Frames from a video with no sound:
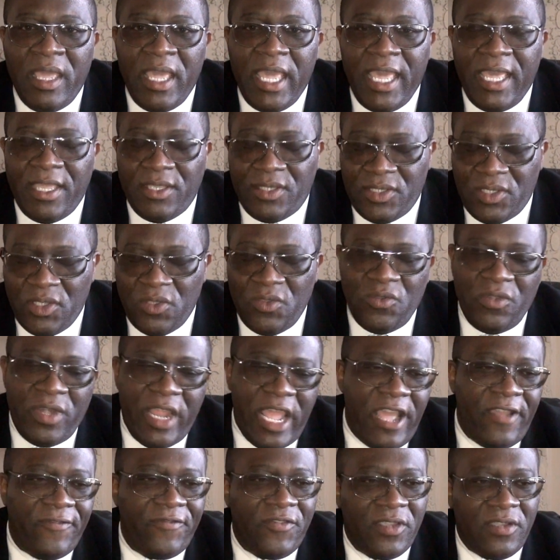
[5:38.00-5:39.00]
And soon
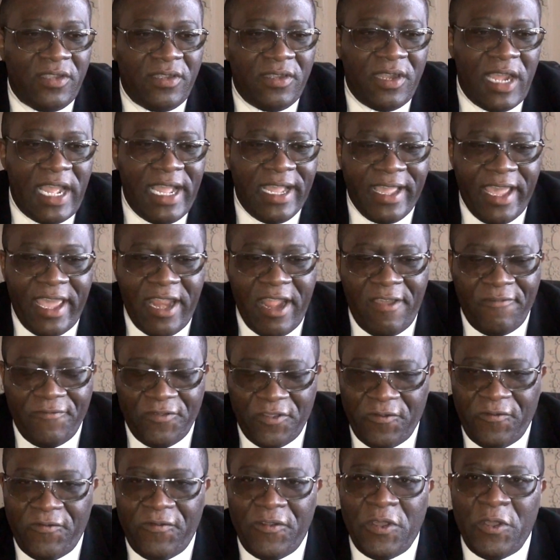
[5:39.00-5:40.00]
after I got off
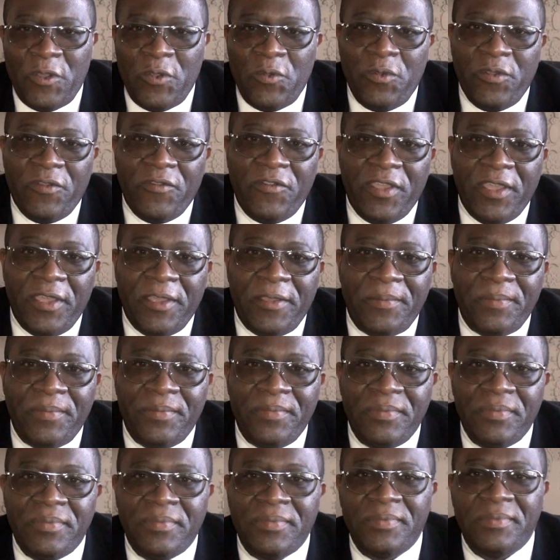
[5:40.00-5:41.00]
the phone with him,
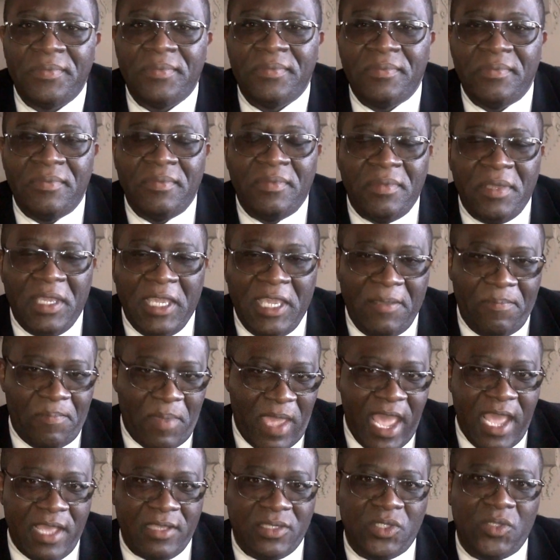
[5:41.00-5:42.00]
he
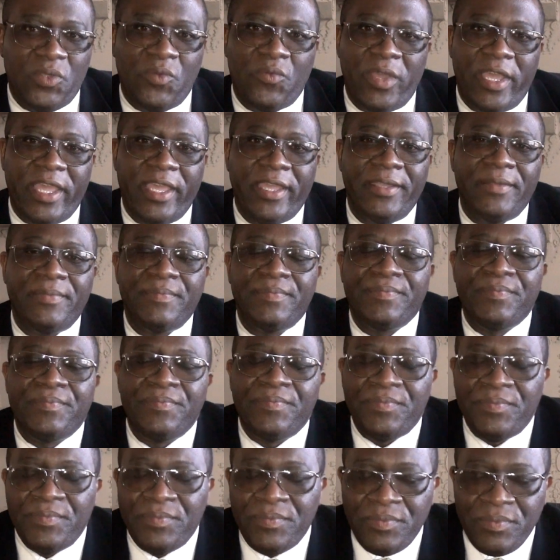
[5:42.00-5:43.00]
passed away.
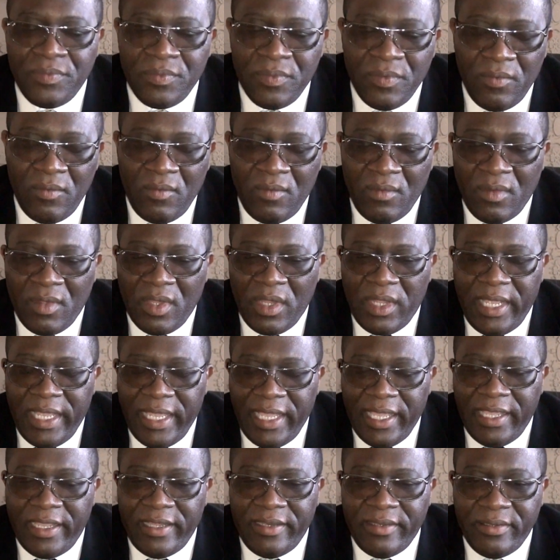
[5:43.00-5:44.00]

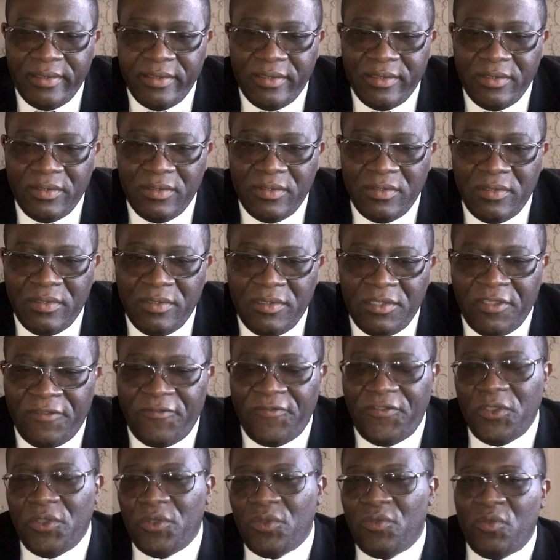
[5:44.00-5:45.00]
And the
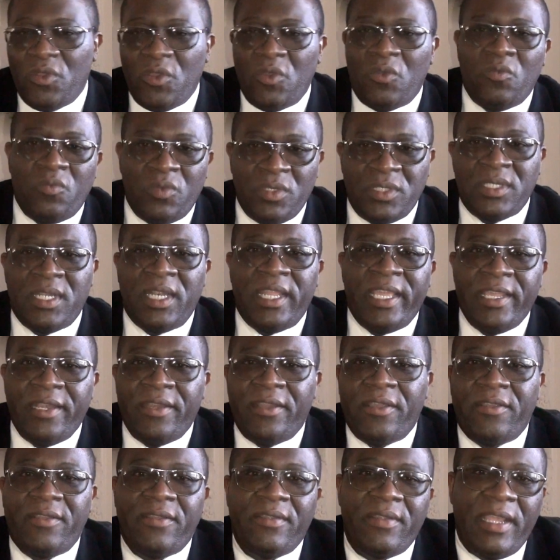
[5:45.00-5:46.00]
funeral was
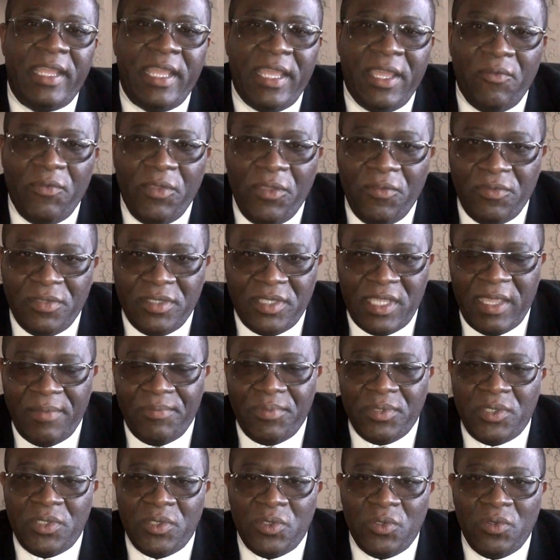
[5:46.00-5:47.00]
later, and we was
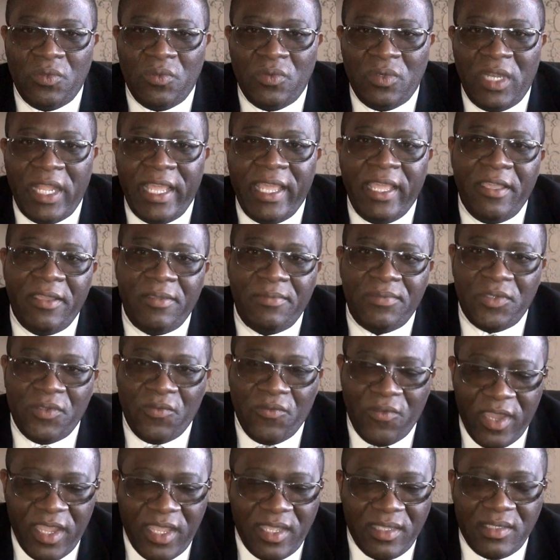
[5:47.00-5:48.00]
able to lay him to
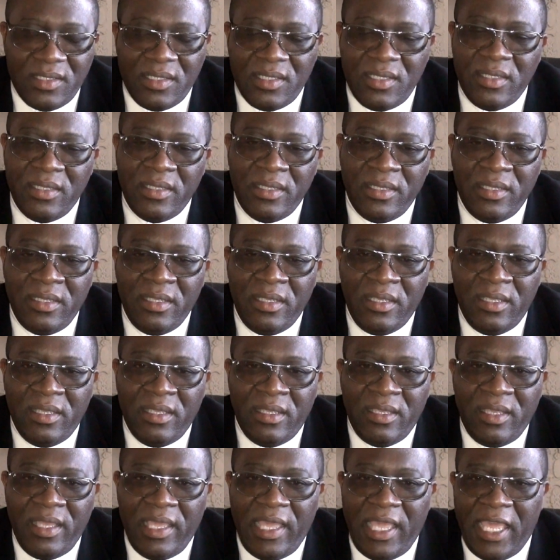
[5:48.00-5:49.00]
rest.
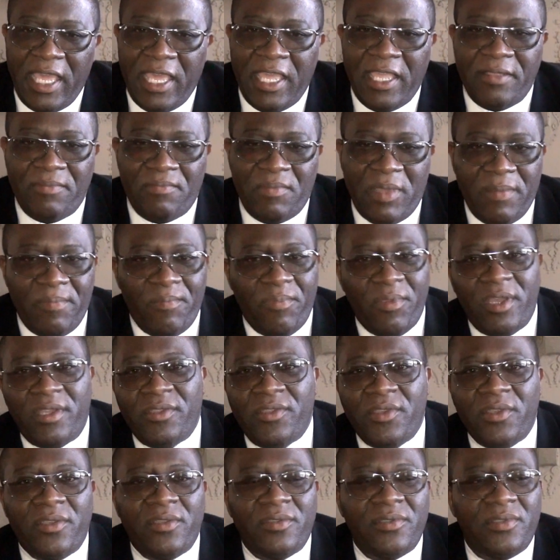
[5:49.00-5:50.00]
And my
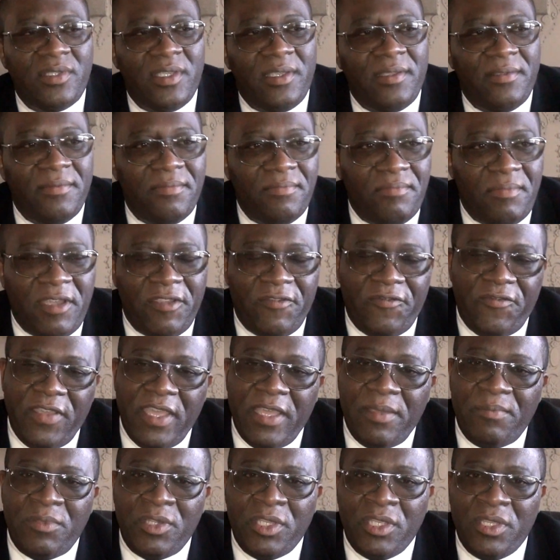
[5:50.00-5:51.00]
brothers and my
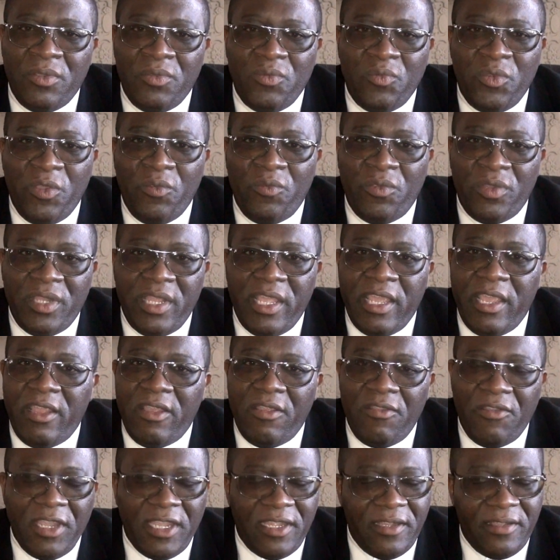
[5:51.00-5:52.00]
family, we were
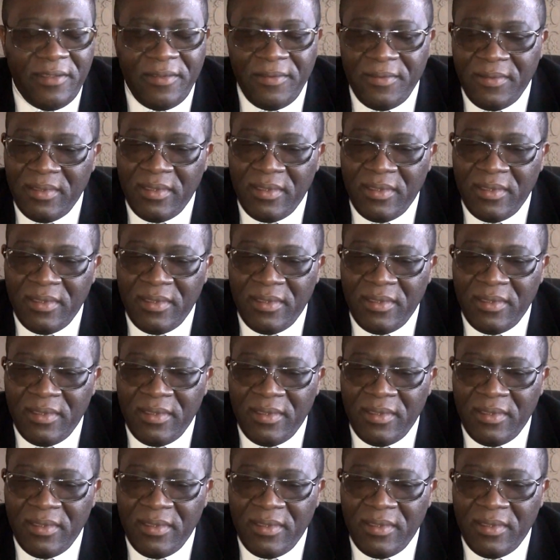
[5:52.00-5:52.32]
there, and